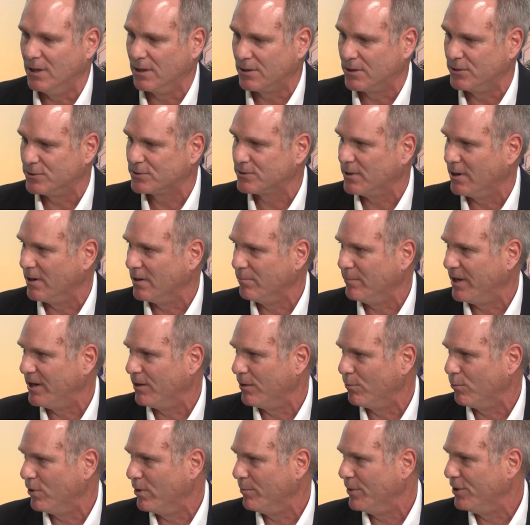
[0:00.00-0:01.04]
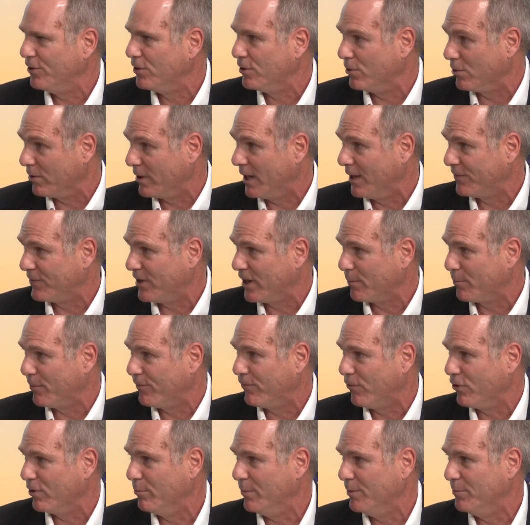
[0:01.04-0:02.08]
Coast Guard men and women who are out there
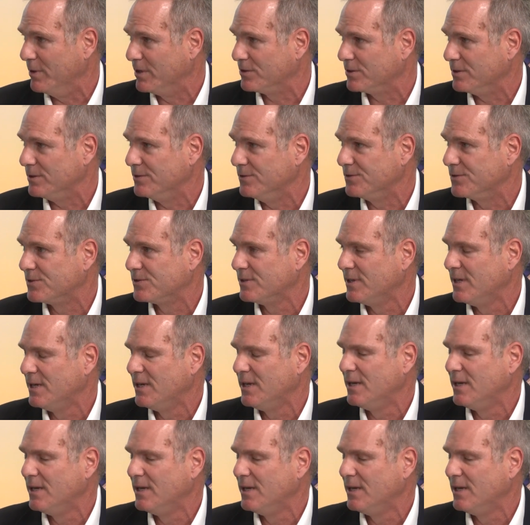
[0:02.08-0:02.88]
performing missions.